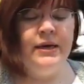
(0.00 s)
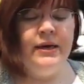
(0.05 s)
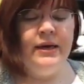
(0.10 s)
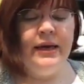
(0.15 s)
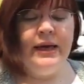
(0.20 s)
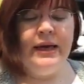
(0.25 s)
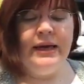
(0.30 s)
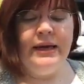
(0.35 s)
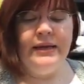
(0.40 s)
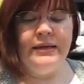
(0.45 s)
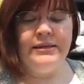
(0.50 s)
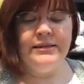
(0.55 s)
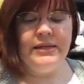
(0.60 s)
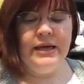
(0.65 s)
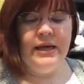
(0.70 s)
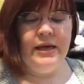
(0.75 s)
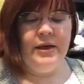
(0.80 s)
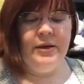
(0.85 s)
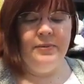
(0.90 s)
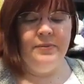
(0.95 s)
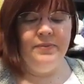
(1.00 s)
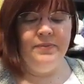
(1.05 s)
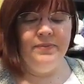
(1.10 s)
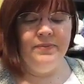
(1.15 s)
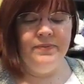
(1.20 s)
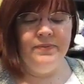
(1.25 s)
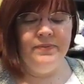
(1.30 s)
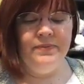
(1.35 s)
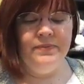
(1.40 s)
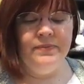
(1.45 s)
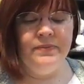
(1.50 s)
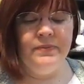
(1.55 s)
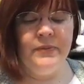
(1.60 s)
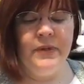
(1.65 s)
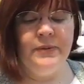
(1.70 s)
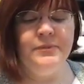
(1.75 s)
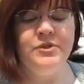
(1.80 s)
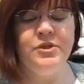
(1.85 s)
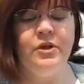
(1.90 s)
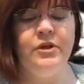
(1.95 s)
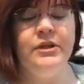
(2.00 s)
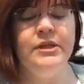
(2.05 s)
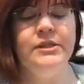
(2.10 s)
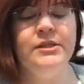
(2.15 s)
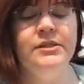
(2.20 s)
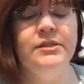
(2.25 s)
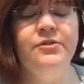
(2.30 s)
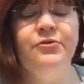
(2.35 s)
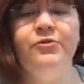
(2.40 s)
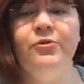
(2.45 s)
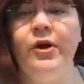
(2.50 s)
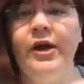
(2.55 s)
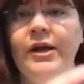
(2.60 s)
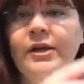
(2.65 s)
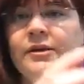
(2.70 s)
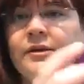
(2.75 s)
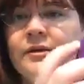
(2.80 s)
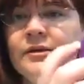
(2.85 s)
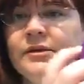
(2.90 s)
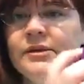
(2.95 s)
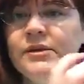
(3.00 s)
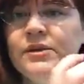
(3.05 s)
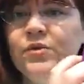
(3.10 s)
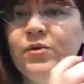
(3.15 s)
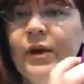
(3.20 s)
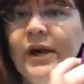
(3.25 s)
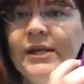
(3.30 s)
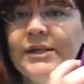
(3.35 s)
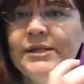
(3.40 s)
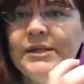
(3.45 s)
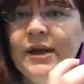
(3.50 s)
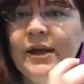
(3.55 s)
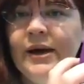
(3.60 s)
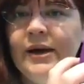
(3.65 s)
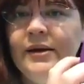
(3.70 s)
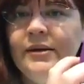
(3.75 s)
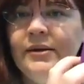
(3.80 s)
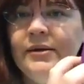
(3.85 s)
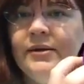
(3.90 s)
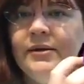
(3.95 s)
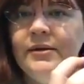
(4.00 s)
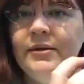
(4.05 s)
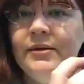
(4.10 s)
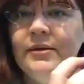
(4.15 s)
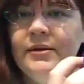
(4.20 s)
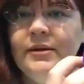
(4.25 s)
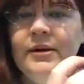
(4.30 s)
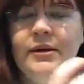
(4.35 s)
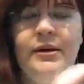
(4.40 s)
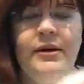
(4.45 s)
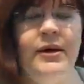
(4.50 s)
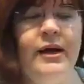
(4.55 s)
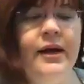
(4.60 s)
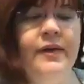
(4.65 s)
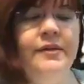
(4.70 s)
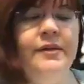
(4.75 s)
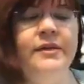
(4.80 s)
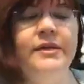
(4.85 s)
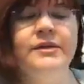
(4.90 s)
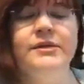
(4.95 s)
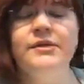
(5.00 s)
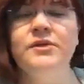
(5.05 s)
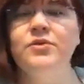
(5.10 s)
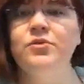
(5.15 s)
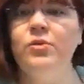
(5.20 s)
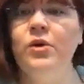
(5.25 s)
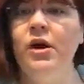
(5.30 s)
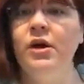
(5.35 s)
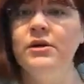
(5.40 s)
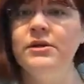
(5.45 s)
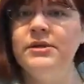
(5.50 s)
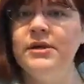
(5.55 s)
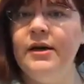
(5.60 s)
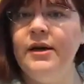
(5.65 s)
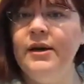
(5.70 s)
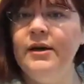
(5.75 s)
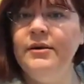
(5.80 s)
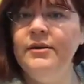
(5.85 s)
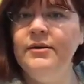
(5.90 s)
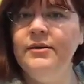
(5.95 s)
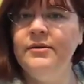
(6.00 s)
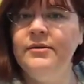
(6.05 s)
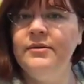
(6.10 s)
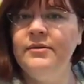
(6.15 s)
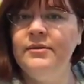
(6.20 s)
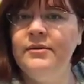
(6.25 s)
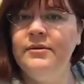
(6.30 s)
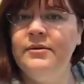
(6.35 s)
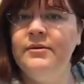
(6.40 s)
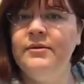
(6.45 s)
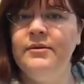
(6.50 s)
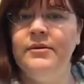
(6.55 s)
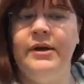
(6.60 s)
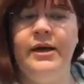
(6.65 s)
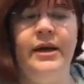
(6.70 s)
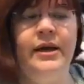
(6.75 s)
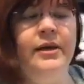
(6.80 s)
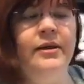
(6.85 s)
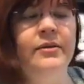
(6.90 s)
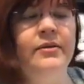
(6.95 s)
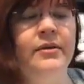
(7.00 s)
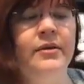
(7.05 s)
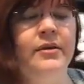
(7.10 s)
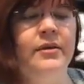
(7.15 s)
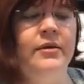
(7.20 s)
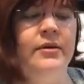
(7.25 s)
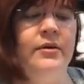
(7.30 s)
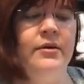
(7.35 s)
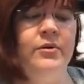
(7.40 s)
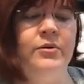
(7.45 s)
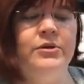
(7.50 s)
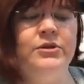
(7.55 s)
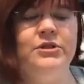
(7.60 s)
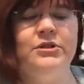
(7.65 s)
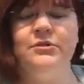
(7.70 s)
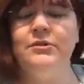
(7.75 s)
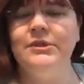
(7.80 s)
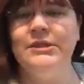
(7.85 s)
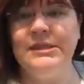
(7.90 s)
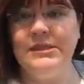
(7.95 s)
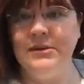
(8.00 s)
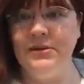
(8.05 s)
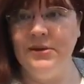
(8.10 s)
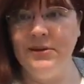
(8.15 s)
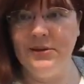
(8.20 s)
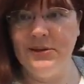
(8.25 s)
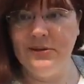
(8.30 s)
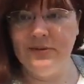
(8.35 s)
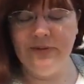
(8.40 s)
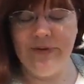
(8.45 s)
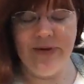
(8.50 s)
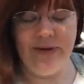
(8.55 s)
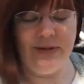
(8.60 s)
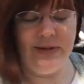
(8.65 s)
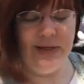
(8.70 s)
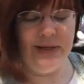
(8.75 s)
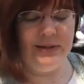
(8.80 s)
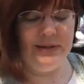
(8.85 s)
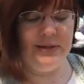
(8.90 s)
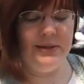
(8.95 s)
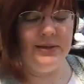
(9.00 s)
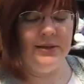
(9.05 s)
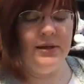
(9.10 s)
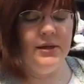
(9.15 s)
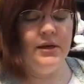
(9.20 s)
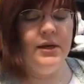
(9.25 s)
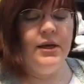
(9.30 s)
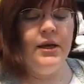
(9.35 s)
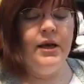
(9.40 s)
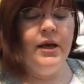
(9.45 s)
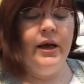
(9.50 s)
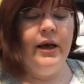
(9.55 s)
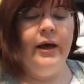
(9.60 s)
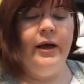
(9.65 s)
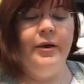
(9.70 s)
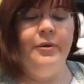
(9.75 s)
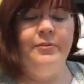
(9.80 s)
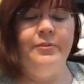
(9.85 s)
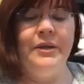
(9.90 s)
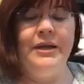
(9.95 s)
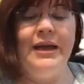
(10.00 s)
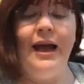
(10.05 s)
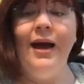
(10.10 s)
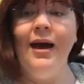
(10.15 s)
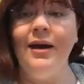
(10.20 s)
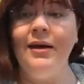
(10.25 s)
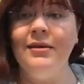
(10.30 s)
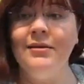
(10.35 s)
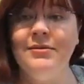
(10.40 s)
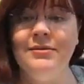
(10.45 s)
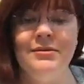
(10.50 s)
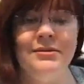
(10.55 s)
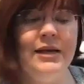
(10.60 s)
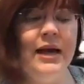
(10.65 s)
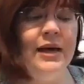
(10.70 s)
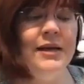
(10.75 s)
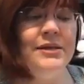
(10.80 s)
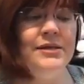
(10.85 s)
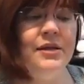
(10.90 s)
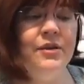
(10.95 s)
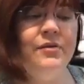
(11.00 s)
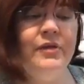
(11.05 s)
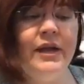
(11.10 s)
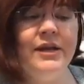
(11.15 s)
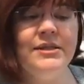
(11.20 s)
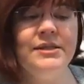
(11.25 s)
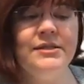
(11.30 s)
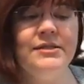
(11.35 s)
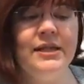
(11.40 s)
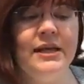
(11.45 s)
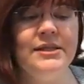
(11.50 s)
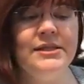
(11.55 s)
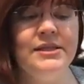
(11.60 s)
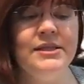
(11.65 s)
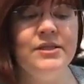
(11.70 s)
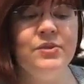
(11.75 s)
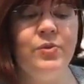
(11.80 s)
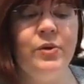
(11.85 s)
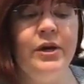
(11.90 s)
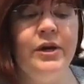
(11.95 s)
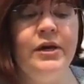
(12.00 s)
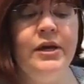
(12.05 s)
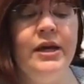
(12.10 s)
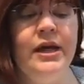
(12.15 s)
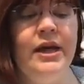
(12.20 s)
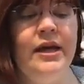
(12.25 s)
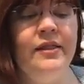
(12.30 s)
And, um, I'm sorry, this is the front, this is the right side, and then this is the wrong side, okay? Which it still looks fantastic. Um, but yeah, yeah, so that's, that's this one.